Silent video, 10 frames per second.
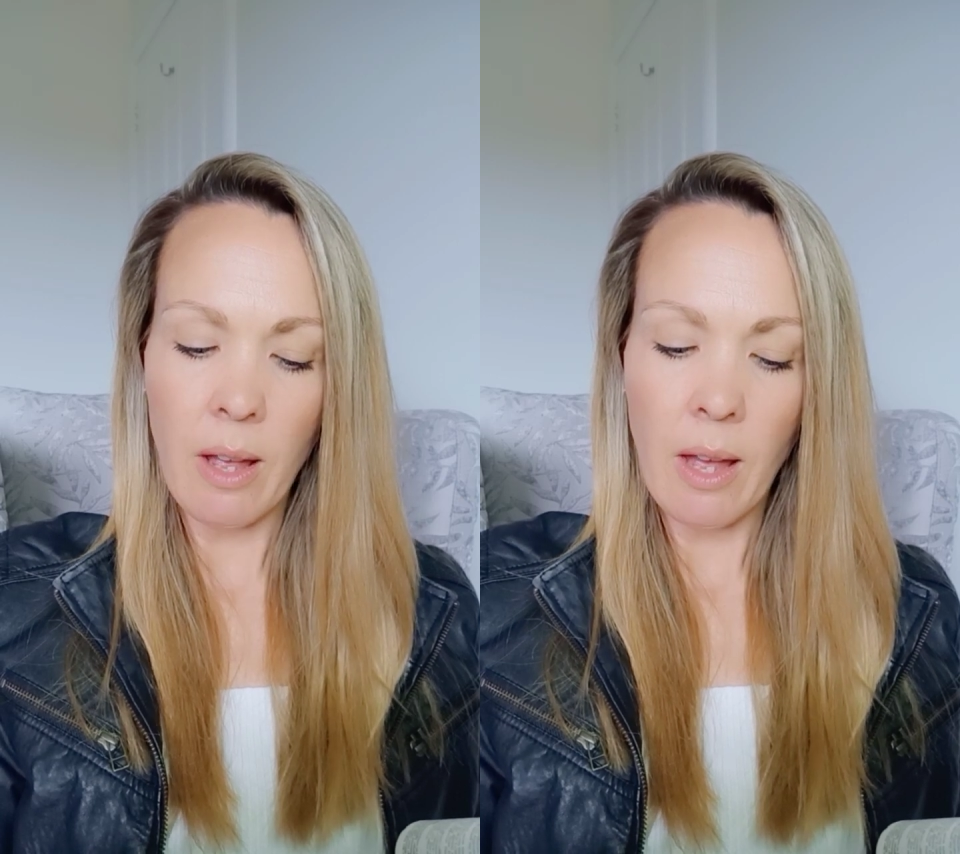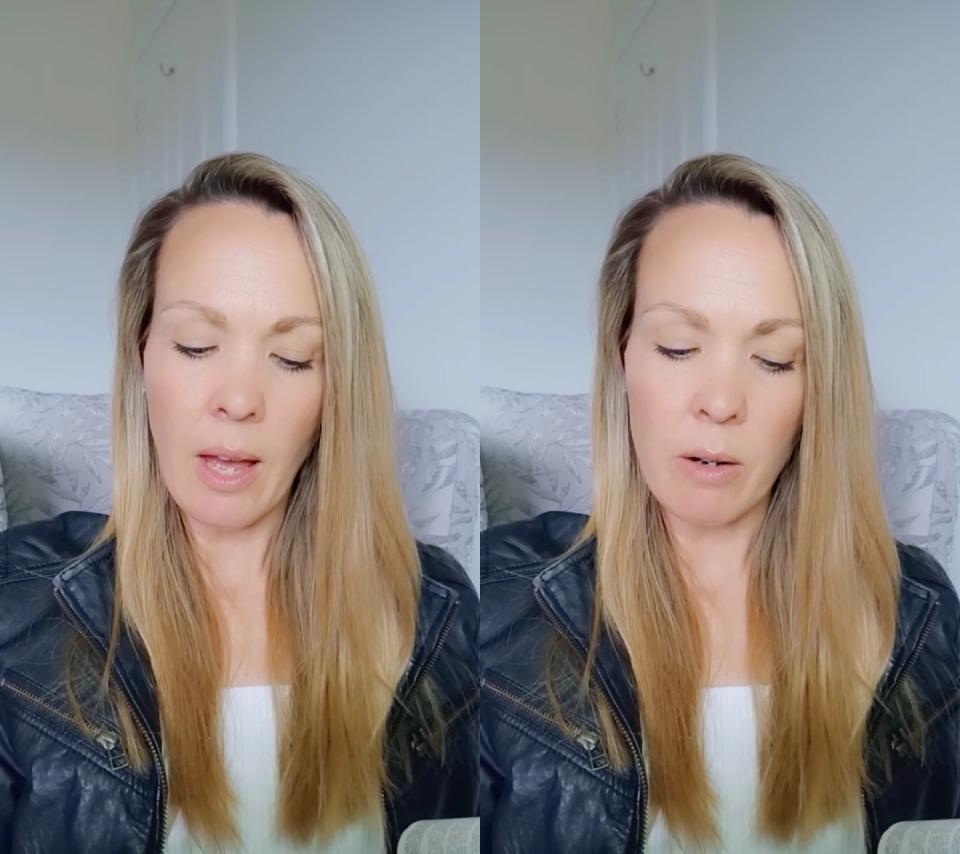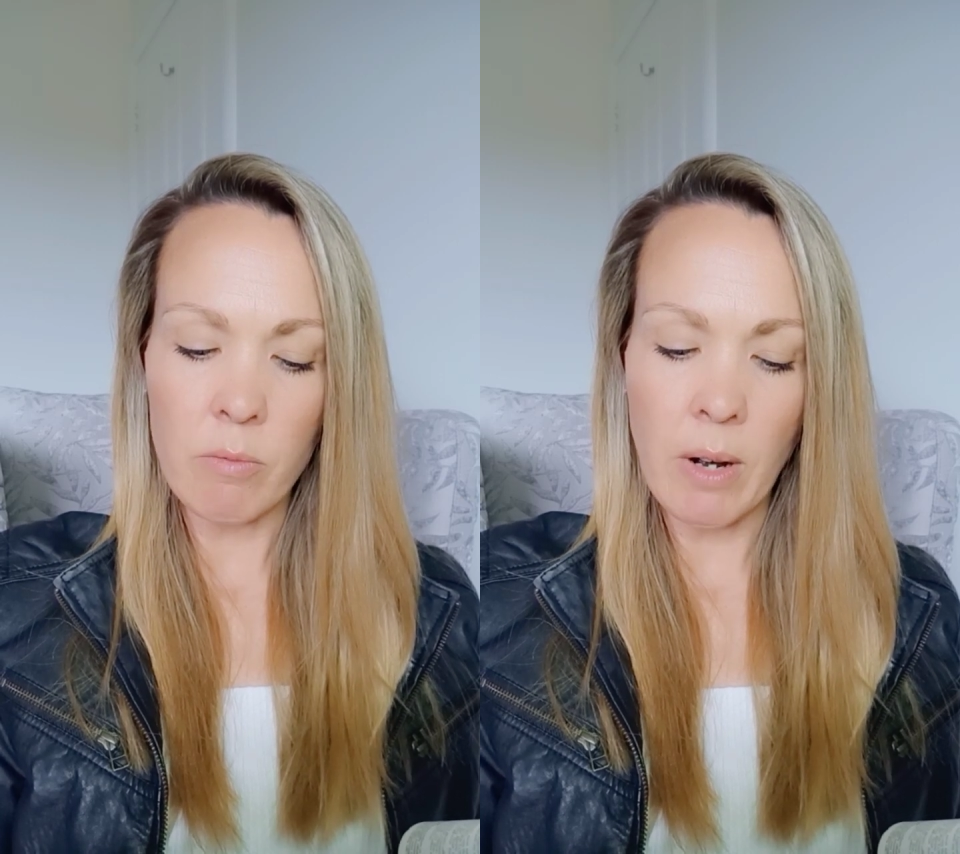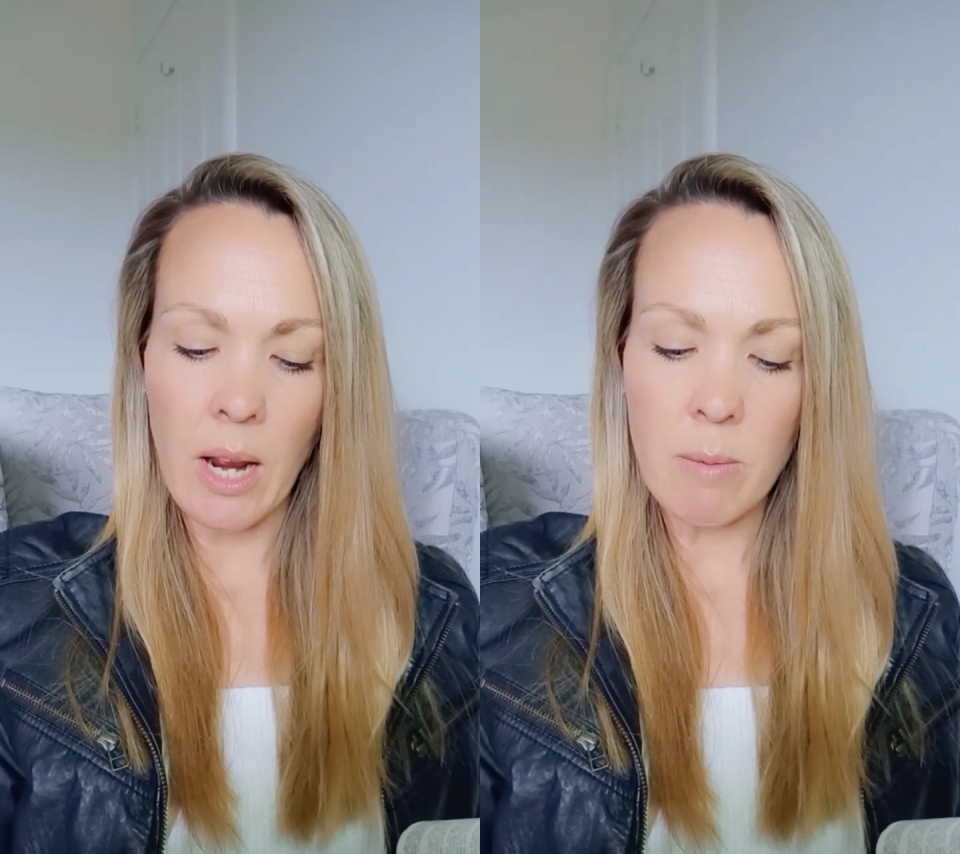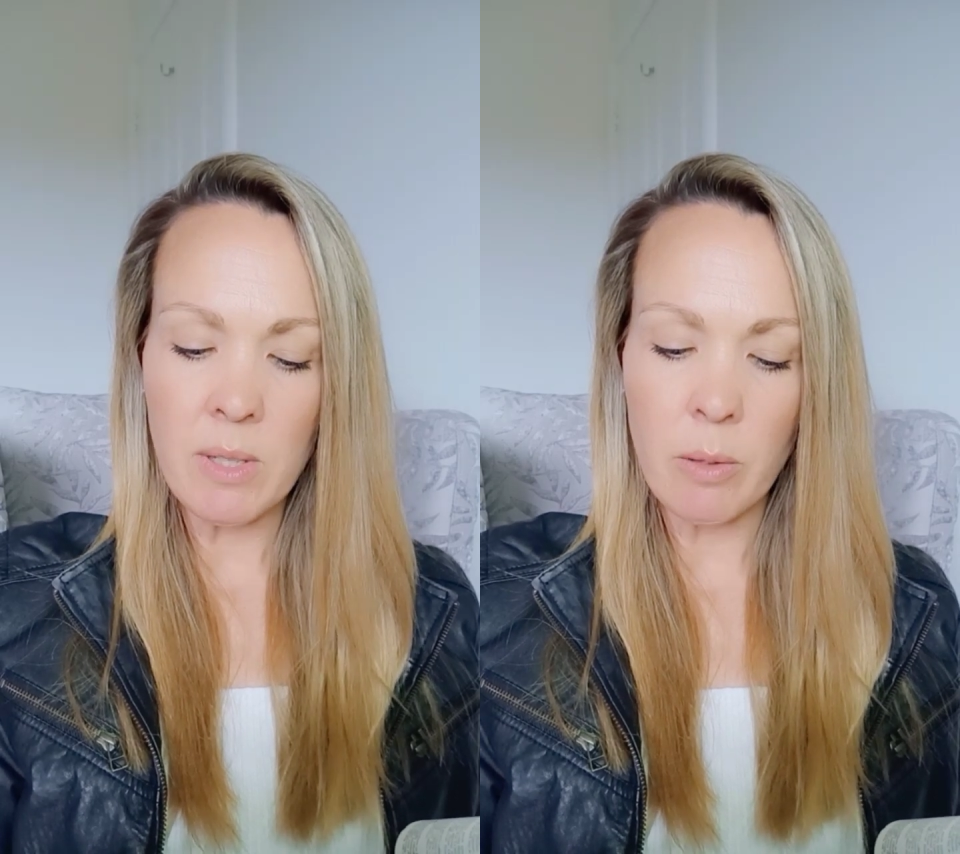and a
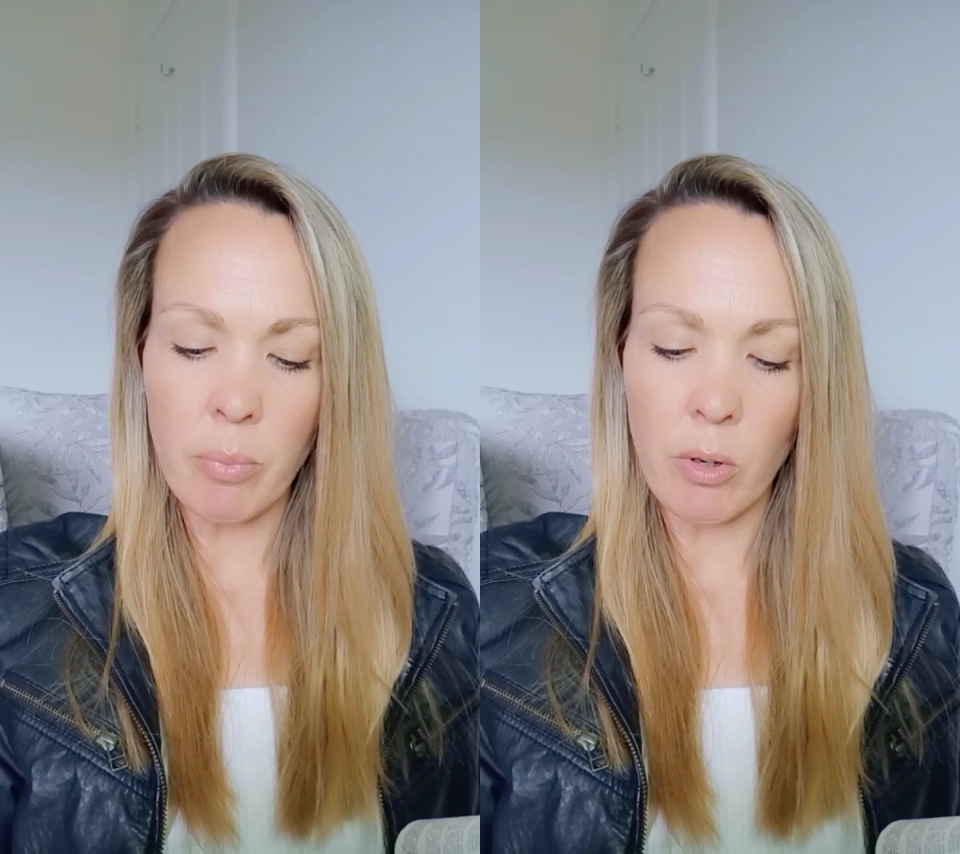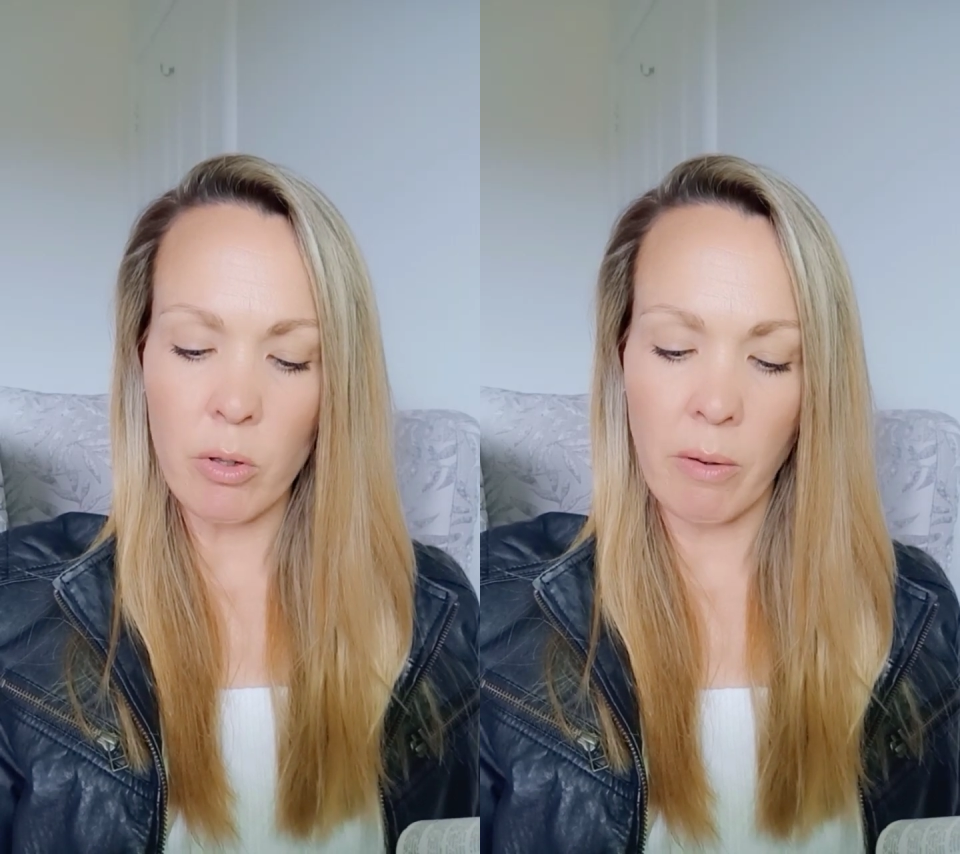ram as a burnt